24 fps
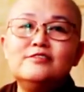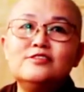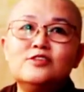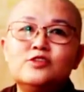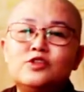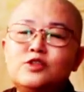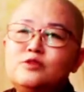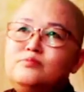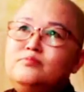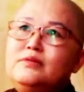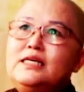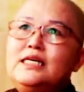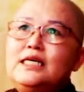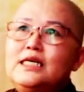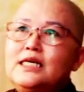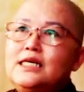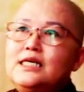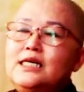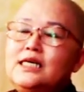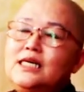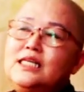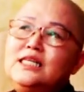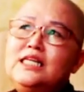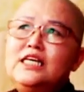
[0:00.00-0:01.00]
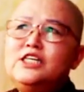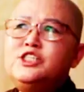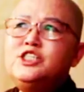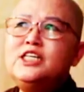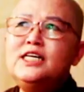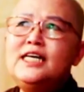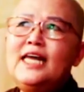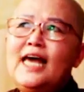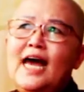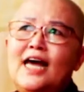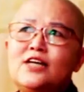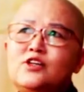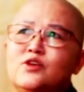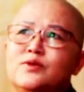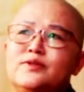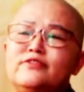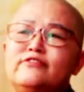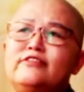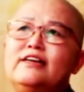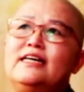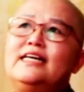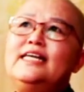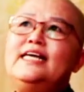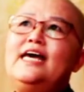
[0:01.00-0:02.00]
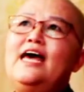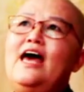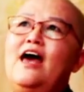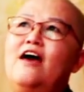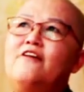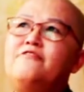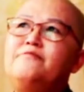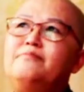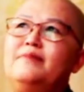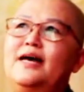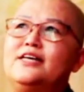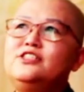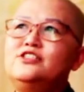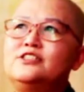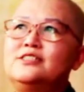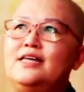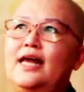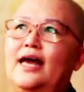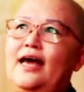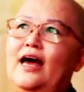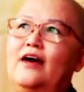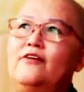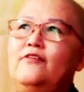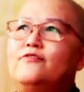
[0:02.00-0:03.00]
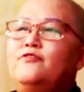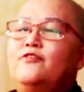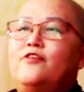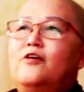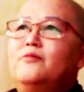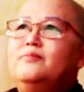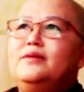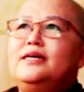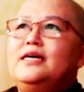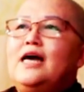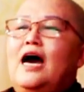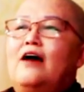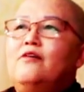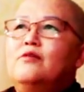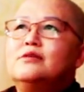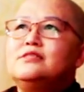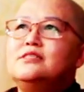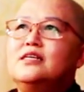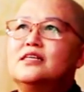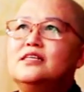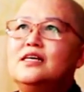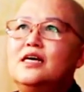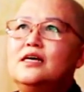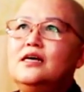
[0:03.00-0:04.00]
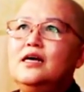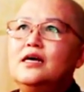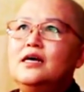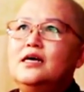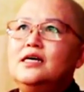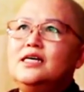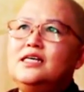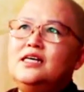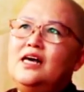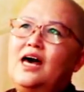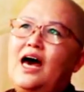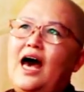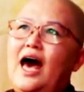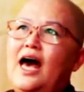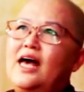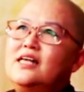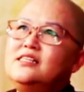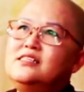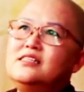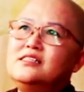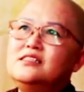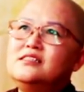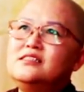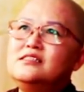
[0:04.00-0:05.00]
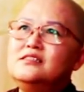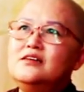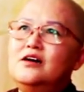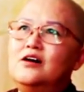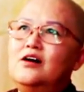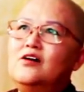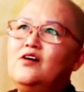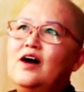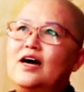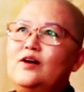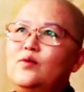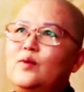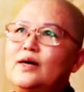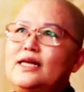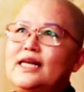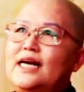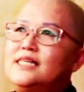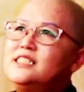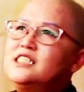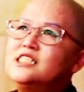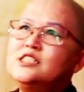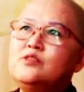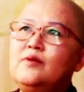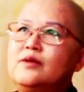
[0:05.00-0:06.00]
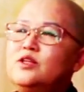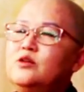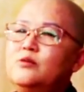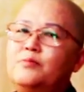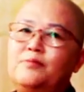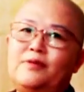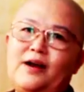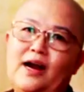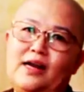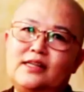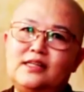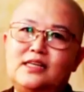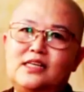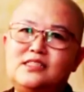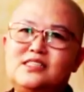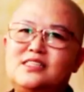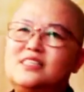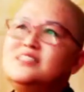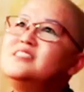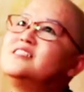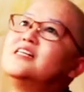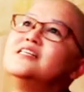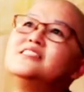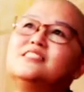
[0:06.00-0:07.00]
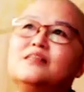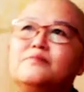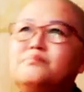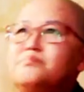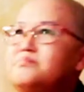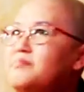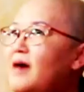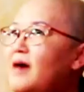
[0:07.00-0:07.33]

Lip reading: To me, initially, I don't really have much. For me, I was thinking, yeah, I just want to practice. It doesn't